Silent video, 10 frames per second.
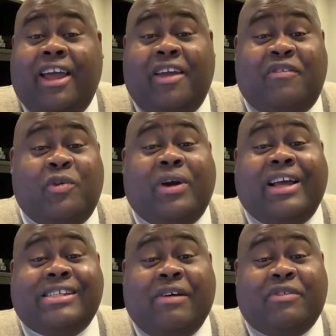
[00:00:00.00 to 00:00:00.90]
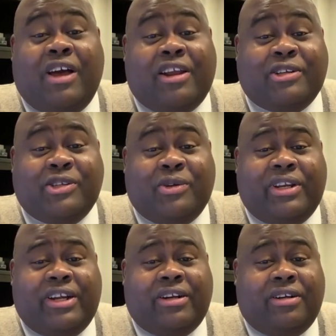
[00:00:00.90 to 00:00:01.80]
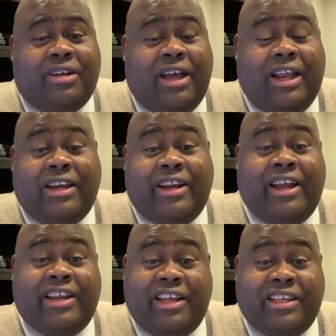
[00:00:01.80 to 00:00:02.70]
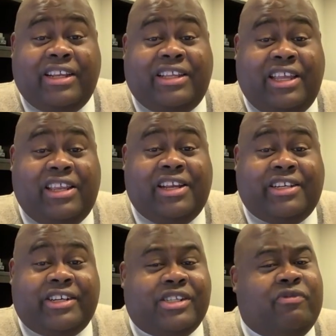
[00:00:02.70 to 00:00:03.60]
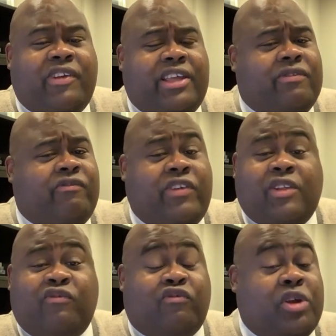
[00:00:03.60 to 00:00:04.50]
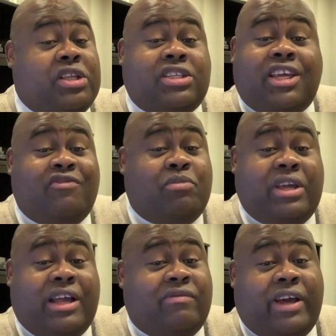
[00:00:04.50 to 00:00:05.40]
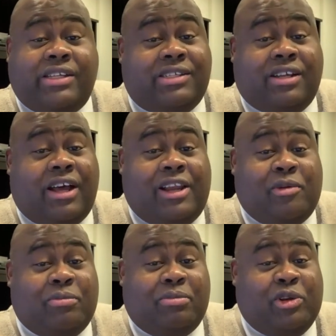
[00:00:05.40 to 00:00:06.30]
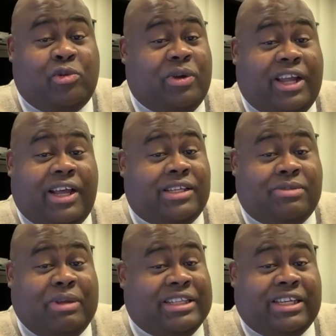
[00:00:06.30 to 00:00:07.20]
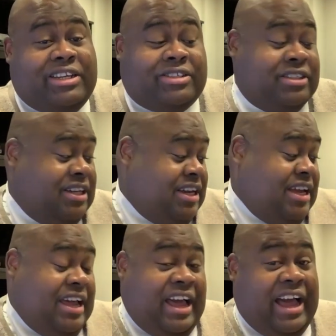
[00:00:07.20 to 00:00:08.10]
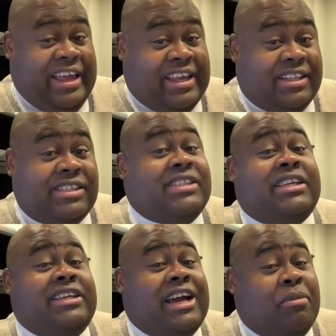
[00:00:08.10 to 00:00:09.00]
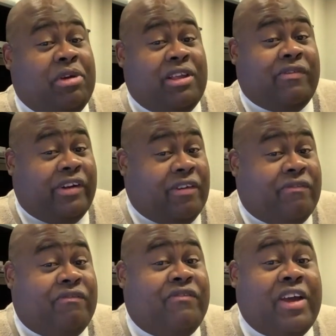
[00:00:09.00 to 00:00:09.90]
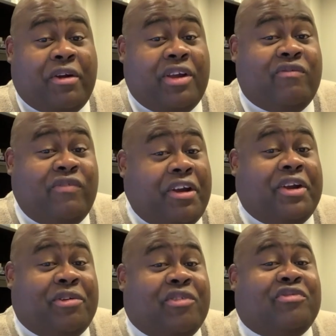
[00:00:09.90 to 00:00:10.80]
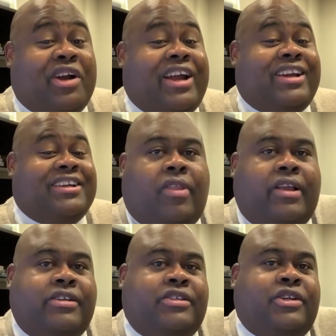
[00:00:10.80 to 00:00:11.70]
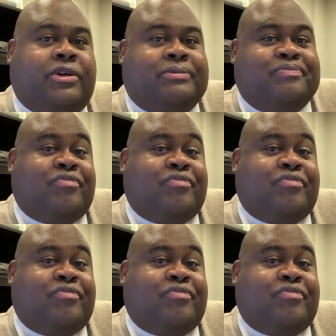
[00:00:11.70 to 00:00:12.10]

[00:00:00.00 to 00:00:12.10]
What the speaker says: if you guys have daughters out there and they're heading into the teenage years, please feel free to give me advice in the column below, because may I tell you, I can see I'm in for a very, very rough ride. So,